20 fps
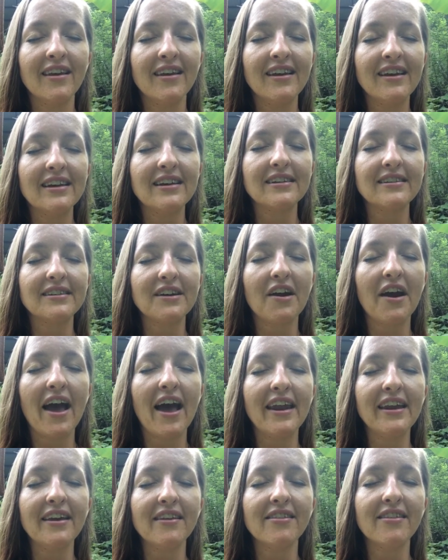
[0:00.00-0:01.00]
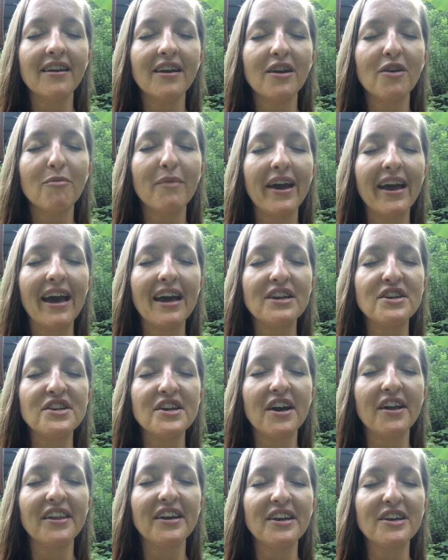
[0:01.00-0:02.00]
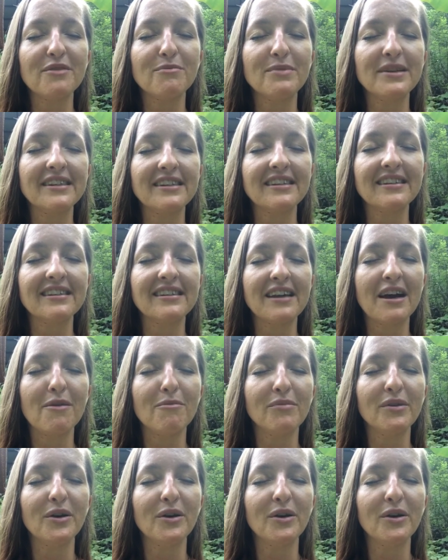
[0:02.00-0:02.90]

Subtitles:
Is there anything my angelic business template